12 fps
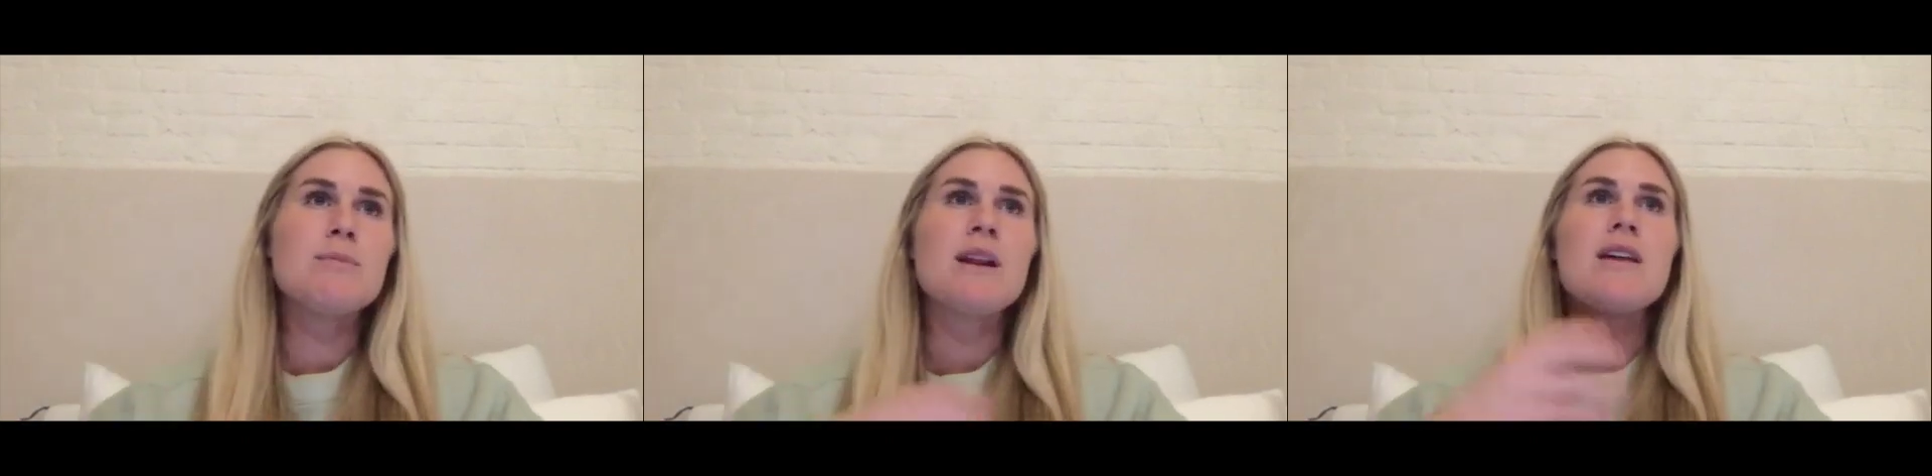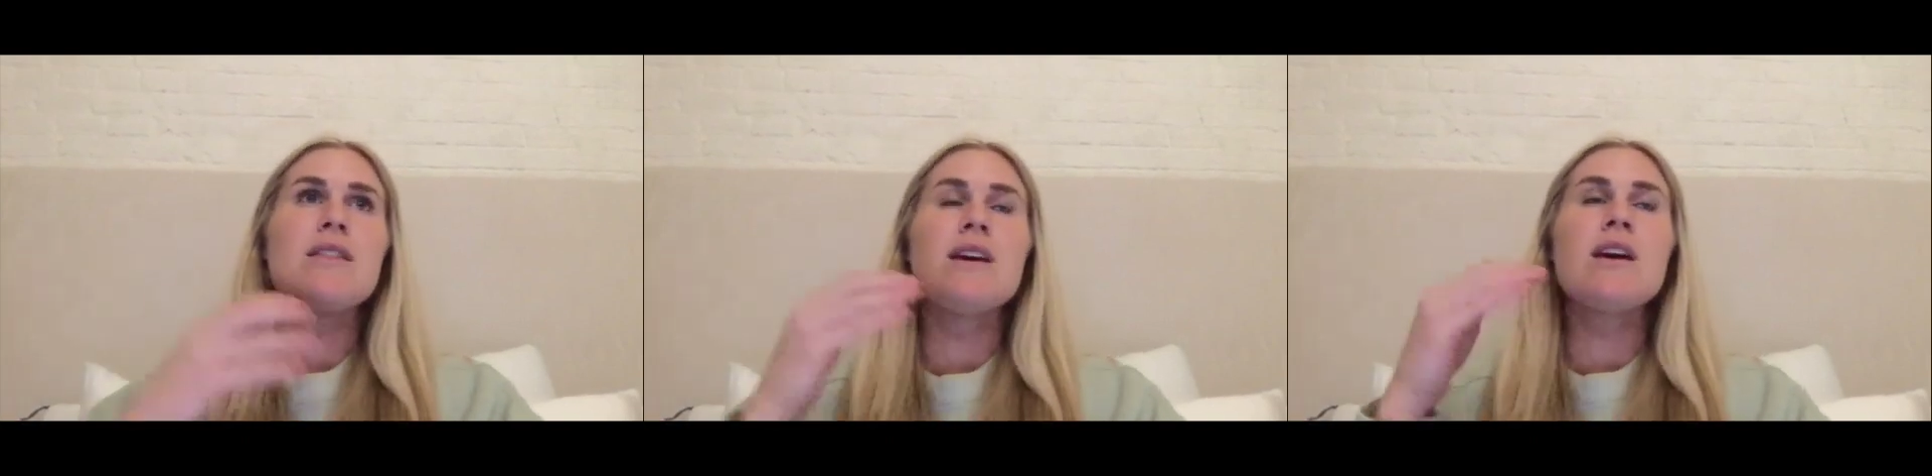But
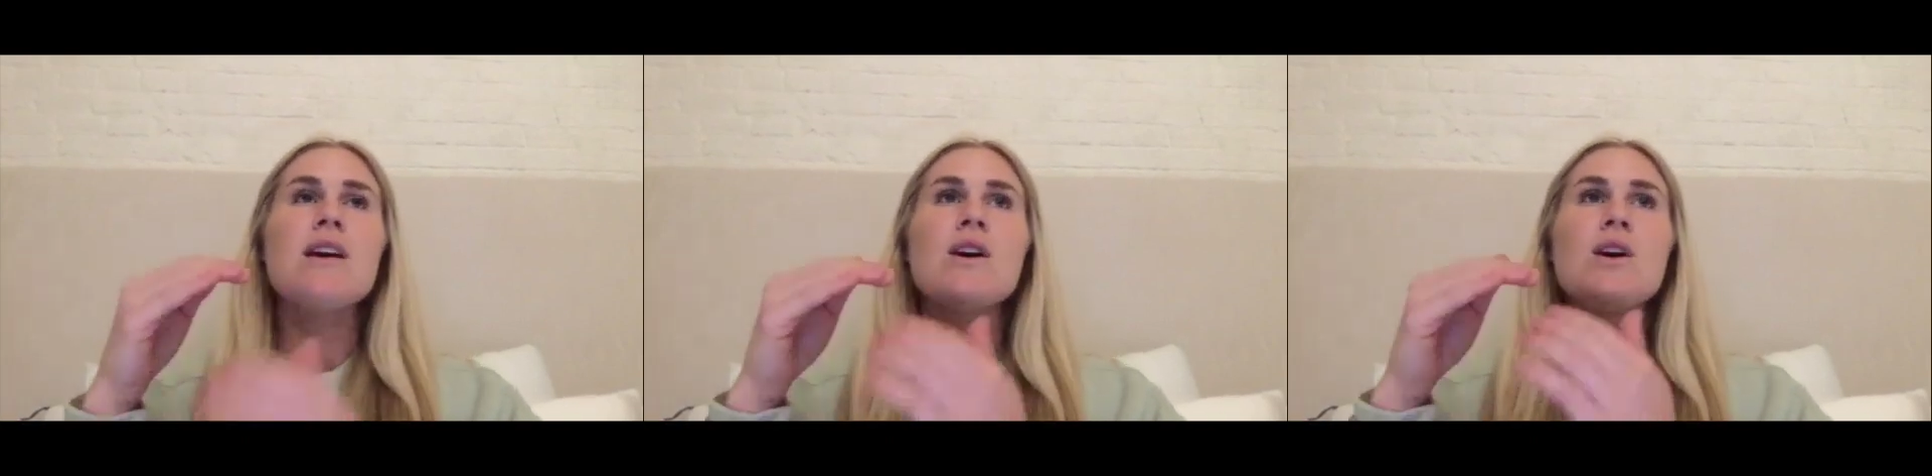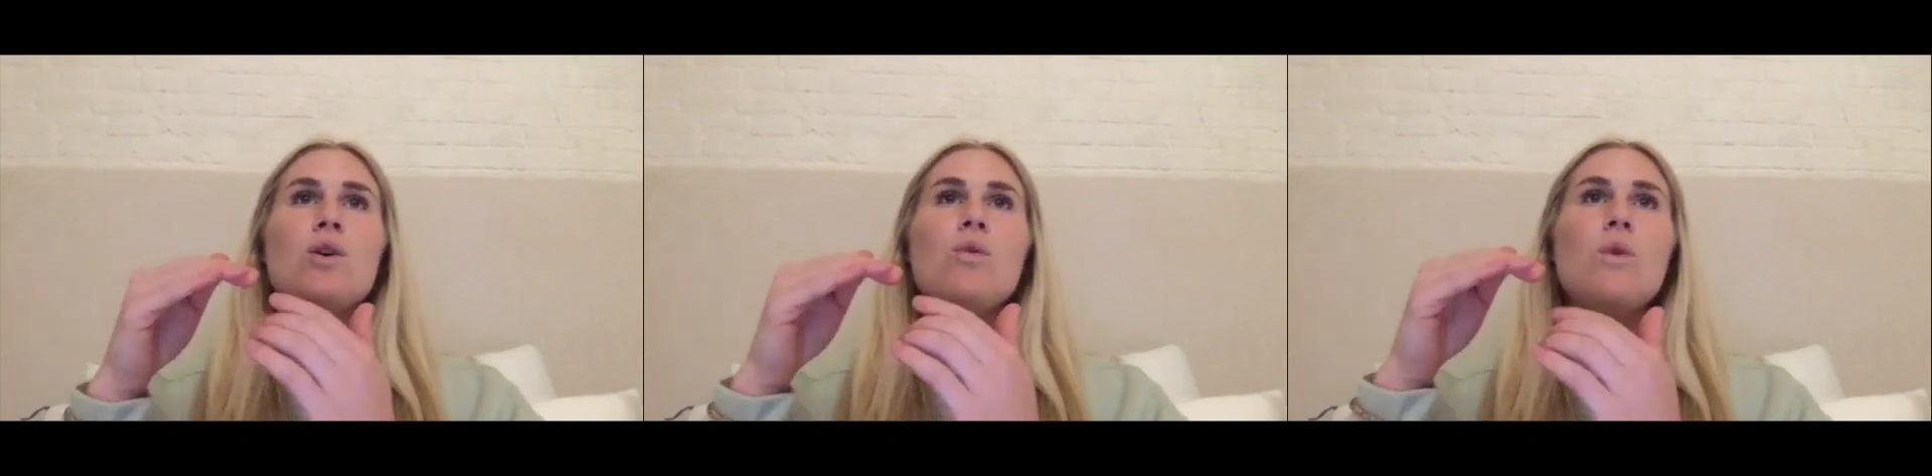I think
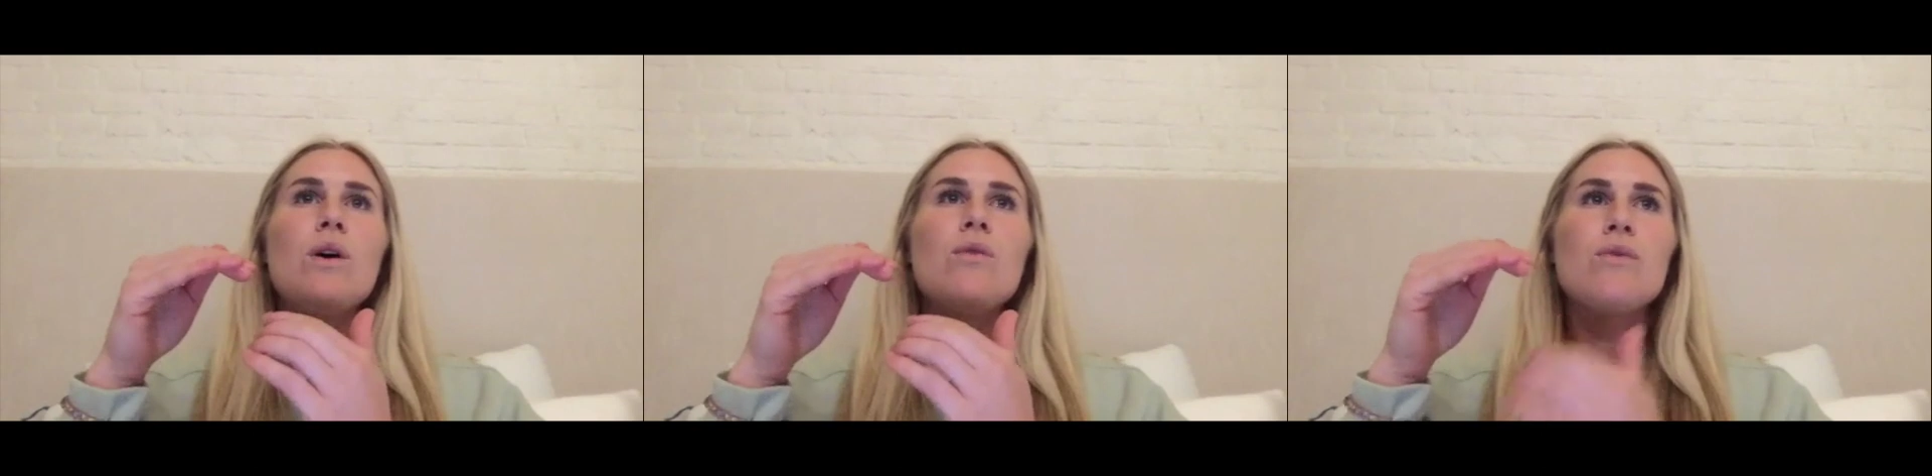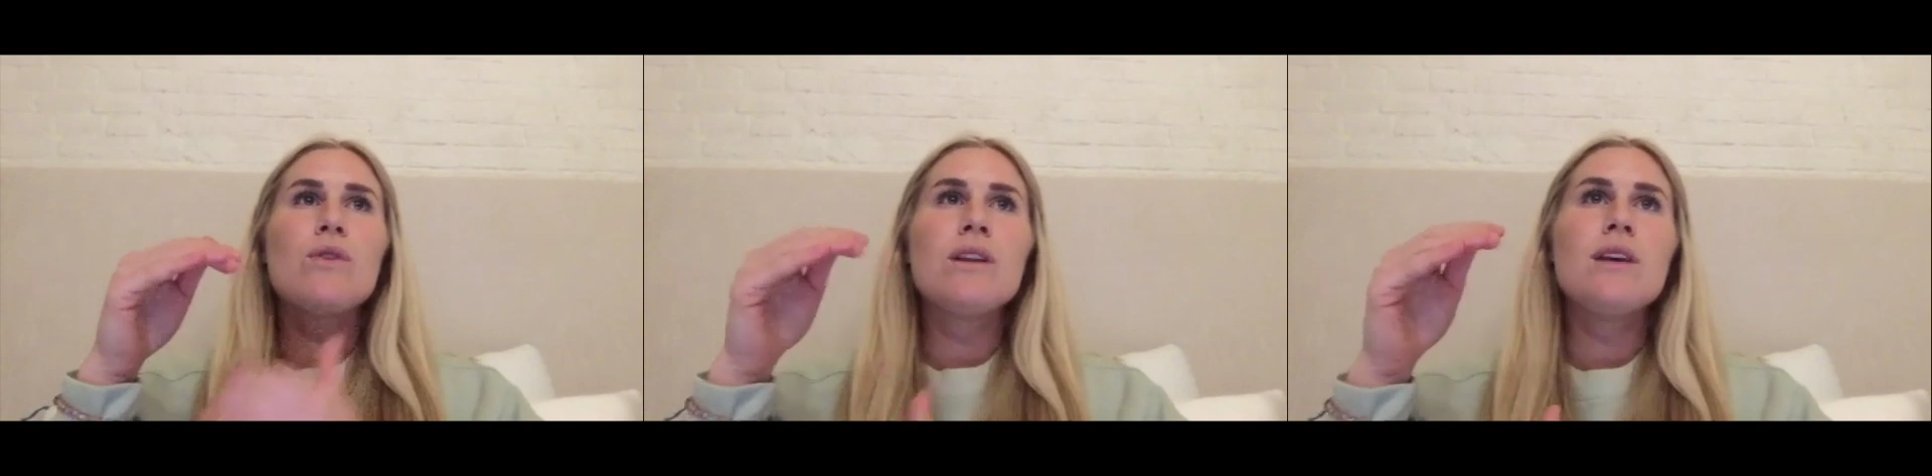what
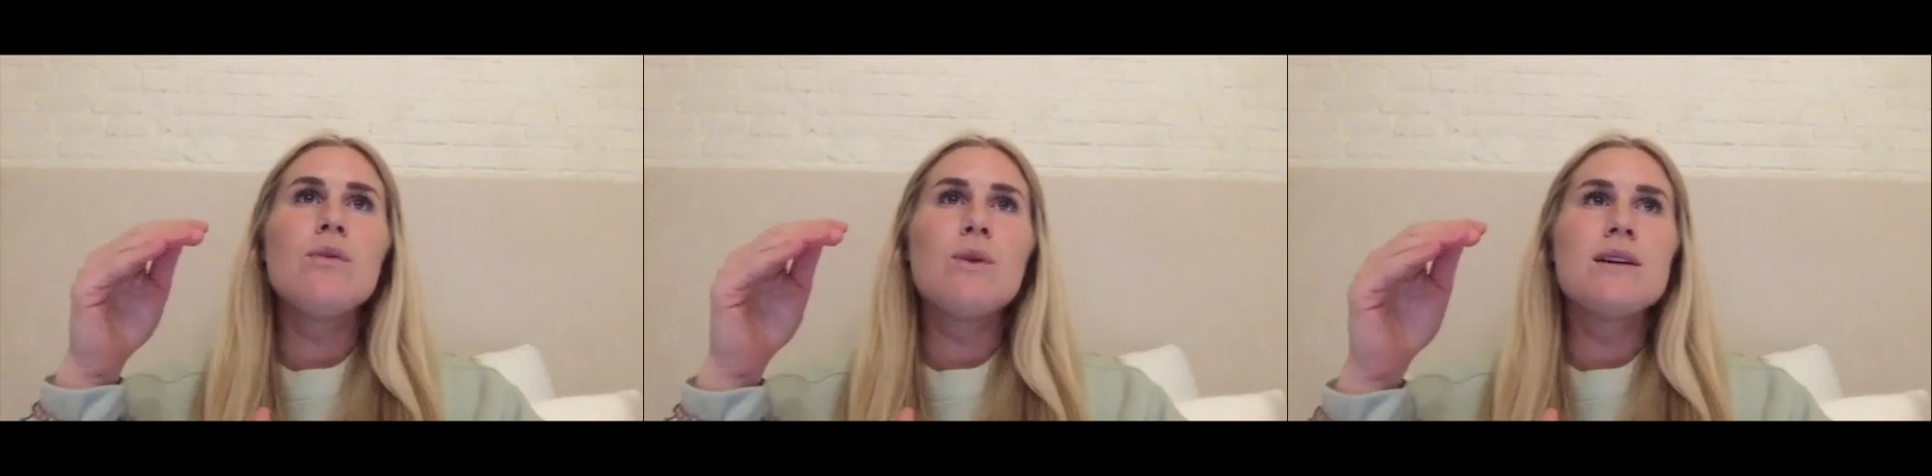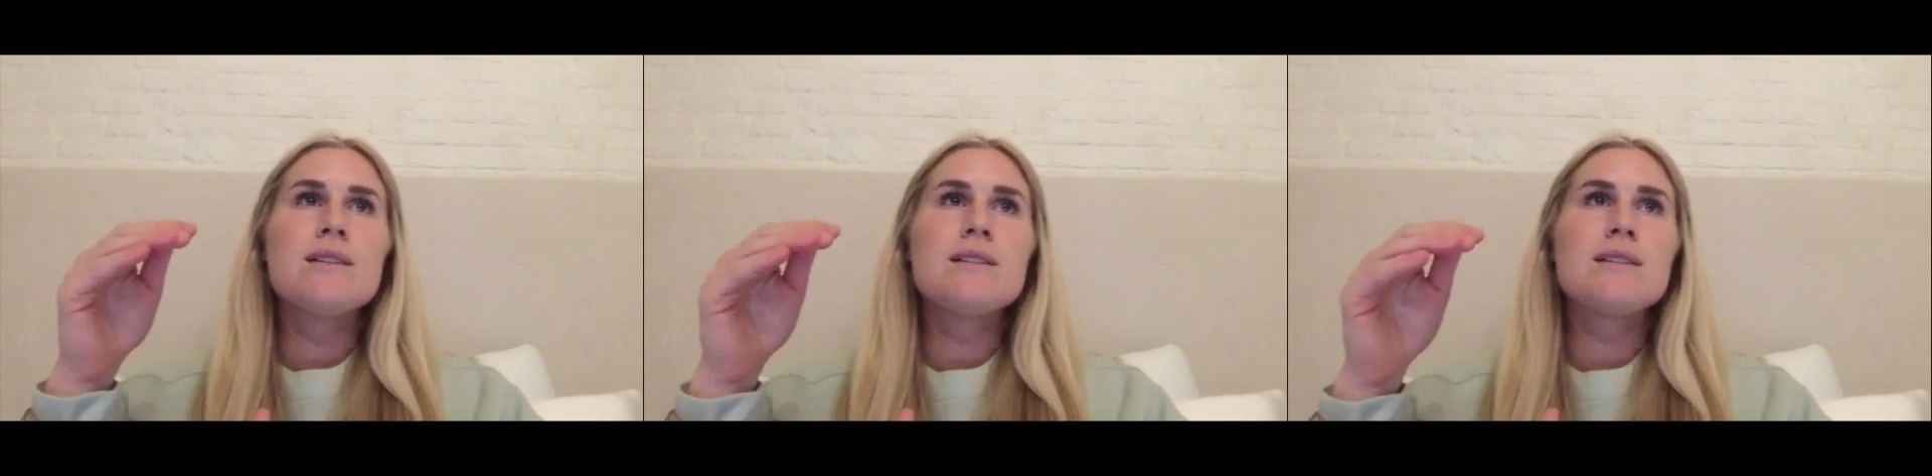really
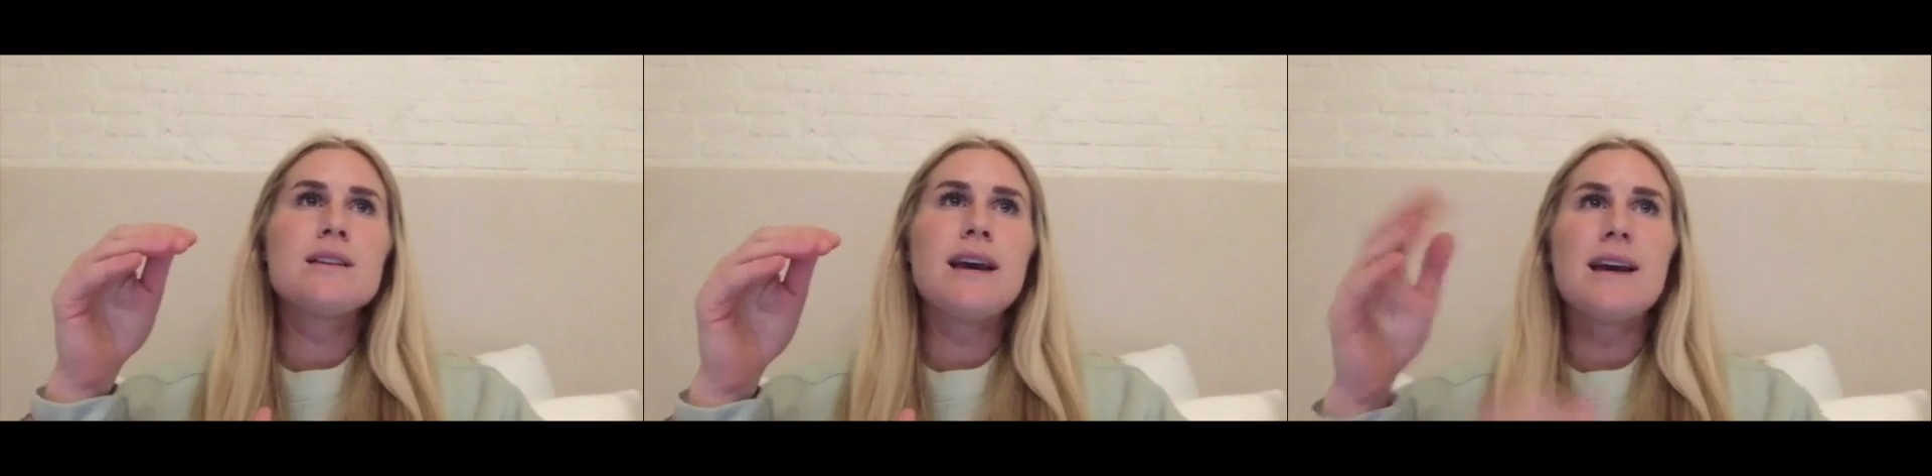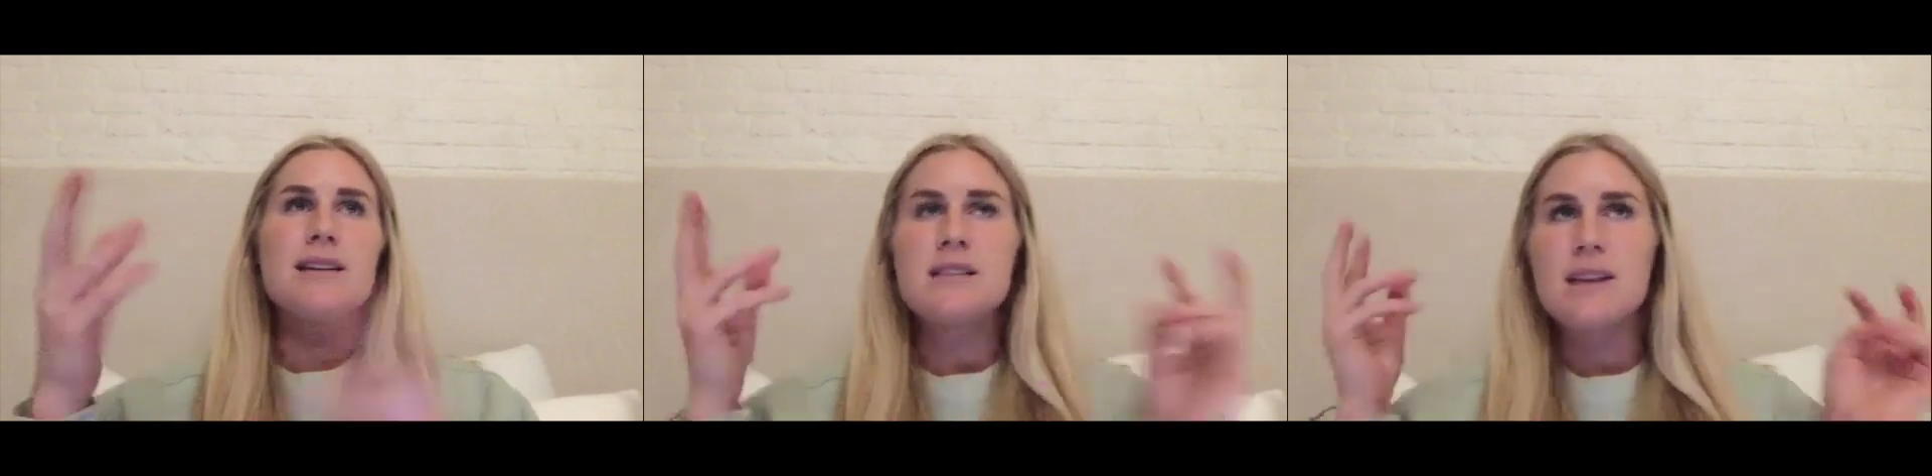was, I
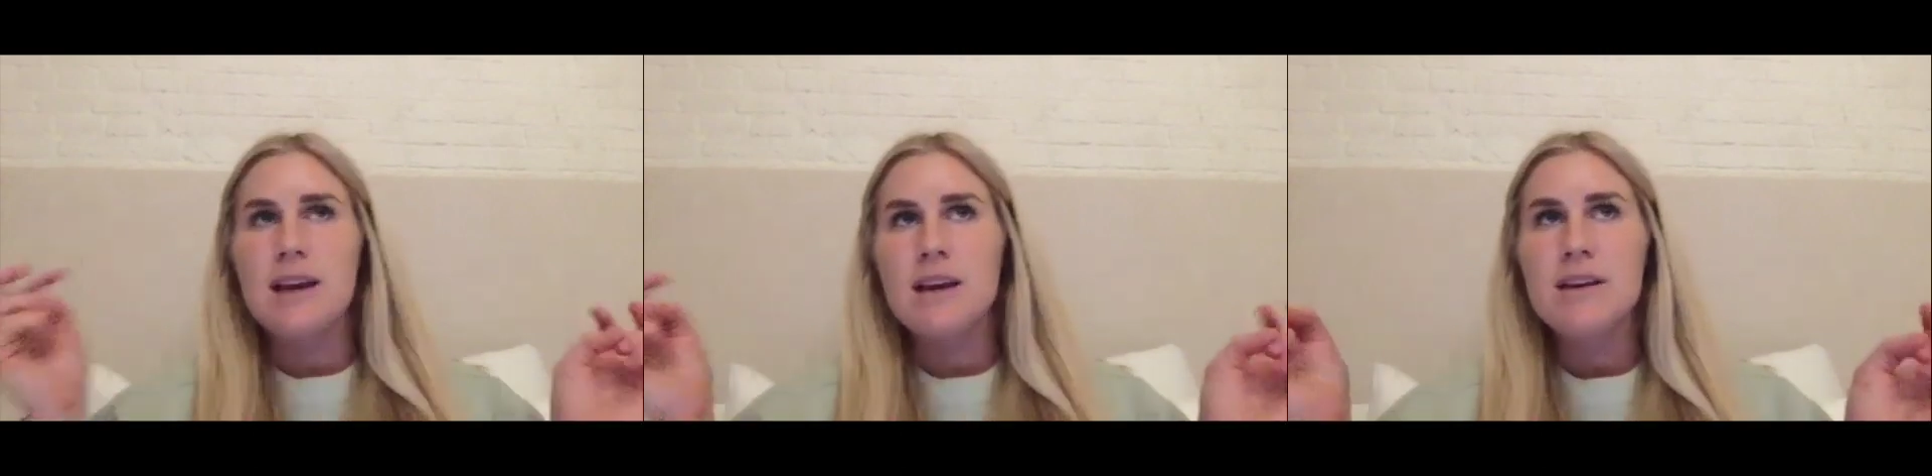guess, like,